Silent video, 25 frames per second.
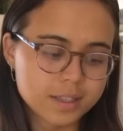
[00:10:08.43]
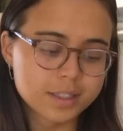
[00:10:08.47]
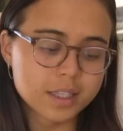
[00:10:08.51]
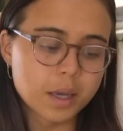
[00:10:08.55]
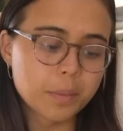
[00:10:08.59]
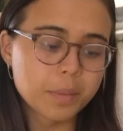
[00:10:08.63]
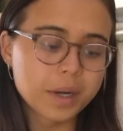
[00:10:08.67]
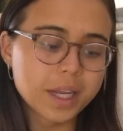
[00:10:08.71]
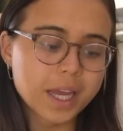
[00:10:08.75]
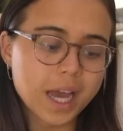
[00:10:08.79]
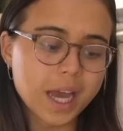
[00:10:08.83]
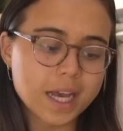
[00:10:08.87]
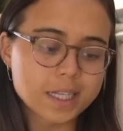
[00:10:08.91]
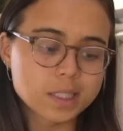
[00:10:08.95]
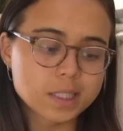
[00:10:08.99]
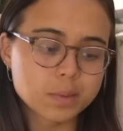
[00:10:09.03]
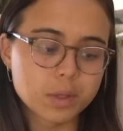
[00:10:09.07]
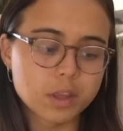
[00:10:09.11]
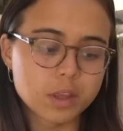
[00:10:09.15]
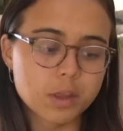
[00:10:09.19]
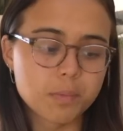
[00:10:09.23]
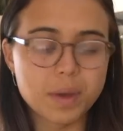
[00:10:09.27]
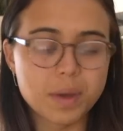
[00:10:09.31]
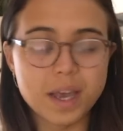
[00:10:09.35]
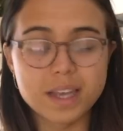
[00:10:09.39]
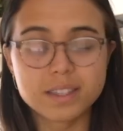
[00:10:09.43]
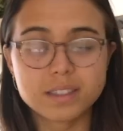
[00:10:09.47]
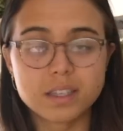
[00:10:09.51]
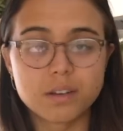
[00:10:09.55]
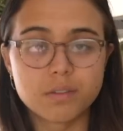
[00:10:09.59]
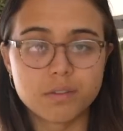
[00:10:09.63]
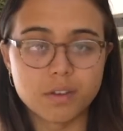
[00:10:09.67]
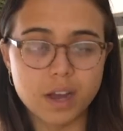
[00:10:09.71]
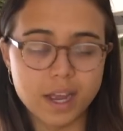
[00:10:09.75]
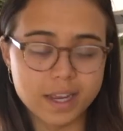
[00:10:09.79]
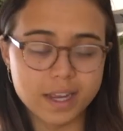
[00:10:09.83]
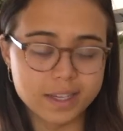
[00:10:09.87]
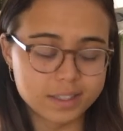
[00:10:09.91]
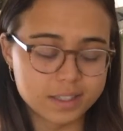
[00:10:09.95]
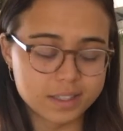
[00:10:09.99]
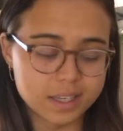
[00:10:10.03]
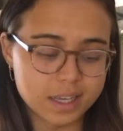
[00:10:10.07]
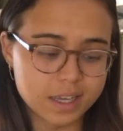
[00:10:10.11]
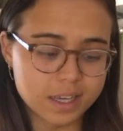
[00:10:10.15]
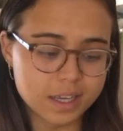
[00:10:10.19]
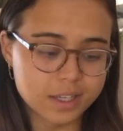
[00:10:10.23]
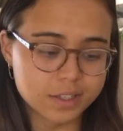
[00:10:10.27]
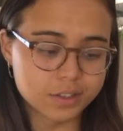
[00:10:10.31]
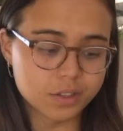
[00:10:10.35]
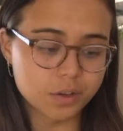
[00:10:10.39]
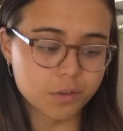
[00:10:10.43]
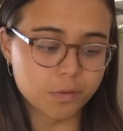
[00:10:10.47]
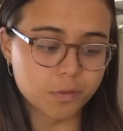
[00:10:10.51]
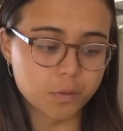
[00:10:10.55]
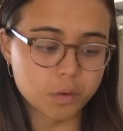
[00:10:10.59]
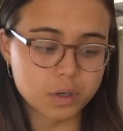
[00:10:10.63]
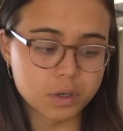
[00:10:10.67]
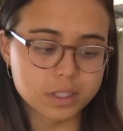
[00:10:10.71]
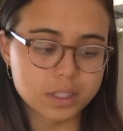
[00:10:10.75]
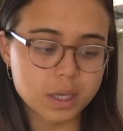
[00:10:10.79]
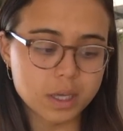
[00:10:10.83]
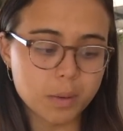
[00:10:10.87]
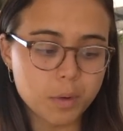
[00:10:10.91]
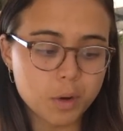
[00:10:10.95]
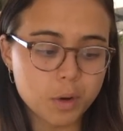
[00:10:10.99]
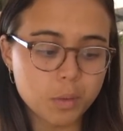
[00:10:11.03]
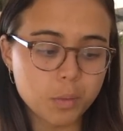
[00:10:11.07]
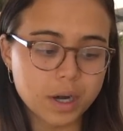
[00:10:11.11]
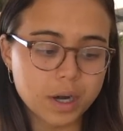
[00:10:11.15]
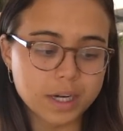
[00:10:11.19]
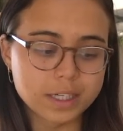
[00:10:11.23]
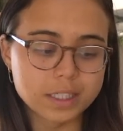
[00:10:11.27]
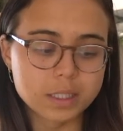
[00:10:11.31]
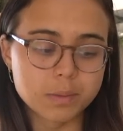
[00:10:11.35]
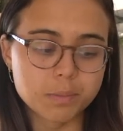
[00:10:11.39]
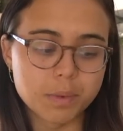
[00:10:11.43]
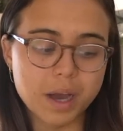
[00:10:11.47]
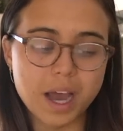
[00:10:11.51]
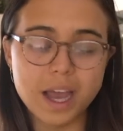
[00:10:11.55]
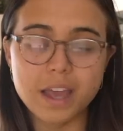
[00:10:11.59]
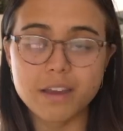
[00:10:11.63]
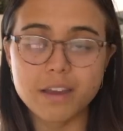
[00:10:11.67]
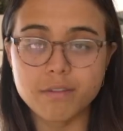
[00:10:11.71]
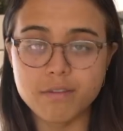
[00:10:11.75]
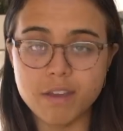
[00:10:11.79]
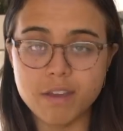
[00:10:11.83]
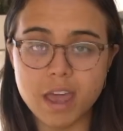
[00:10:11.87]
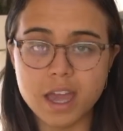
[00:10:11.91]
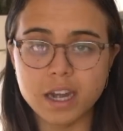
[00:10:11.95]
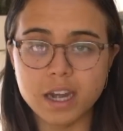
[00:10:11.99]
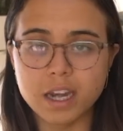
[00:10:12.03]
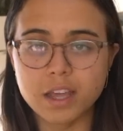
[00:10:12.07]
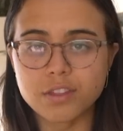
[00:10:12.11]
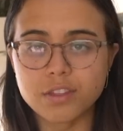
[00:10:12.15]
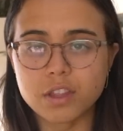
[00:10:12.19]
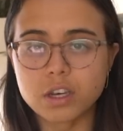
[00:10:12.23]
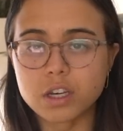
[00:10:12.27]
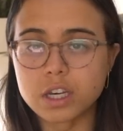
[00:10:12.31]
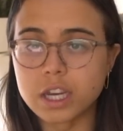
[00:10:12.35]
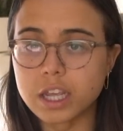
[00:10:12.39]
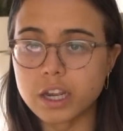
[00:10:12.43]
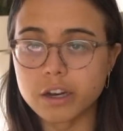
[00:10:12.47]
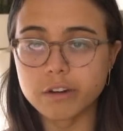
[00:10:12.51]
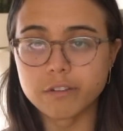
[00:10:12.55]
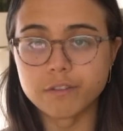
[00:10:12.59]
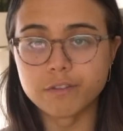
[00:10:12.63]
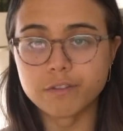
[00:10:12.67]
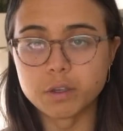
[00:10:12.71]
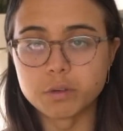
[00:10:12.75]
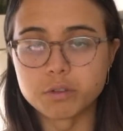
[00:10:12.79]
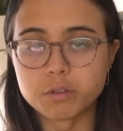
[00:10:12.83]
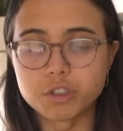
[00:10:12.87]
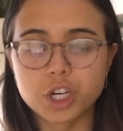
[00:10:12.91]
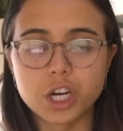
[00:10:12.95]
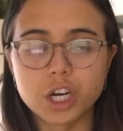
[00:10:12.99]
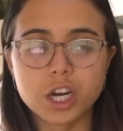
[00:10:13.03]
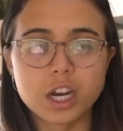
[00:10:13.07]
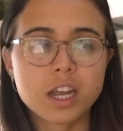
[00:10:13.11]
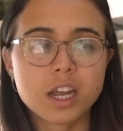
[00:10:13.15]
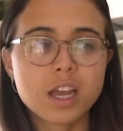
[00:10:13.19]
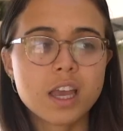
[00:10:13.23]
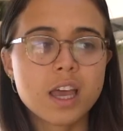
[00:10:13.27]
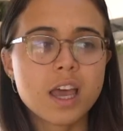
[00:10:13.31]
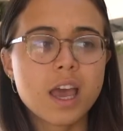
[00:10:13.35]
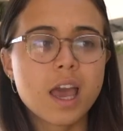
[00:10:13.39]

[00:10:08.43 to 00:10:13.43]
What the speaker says: Somebody asked what the best advice is for someone wanting to buy a van in the near future.